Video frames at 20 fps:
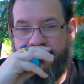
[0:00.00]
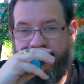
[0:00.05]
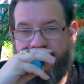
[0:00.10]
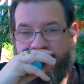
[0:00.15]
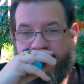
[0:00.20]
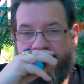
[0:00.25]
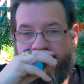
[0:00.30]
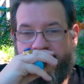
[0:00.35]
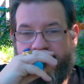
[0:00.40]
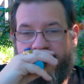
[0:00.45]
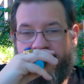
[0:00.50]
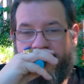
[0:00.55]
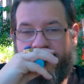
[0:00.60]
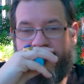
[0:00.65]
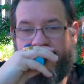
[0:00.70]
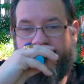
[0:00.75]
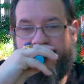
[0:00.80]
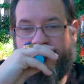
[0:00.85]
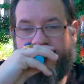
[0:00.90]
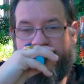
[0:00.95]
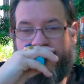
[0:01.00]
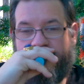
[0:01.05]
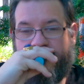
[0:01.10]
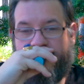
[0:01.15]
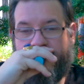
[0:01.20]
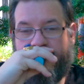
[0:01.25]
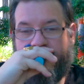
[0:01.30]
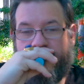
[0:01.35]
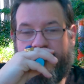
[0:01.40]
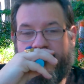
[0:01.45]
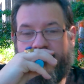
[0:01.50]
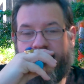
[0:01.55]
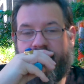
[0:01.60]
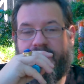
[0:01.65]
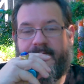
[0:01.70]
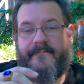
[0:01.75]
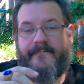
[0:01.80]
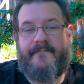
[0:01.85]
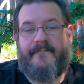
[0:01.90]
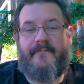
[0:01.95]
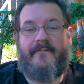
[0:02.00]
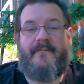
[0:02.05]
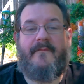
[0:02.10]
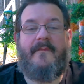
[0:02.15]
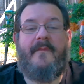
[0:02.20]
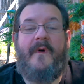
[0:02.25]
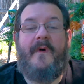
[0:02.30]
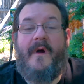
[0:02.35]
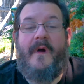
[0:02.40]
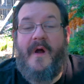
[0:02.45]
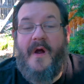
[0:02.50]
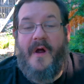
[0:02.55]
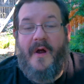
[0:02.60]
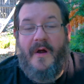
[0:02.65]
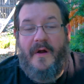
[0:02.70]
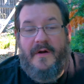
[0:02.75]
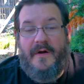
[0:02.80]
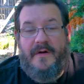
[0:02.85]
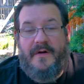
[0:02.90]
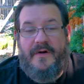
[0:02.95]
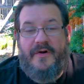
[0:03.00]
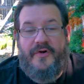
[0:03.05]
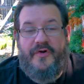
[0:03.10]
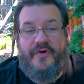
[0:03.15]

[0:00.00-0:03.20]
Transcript: (silence)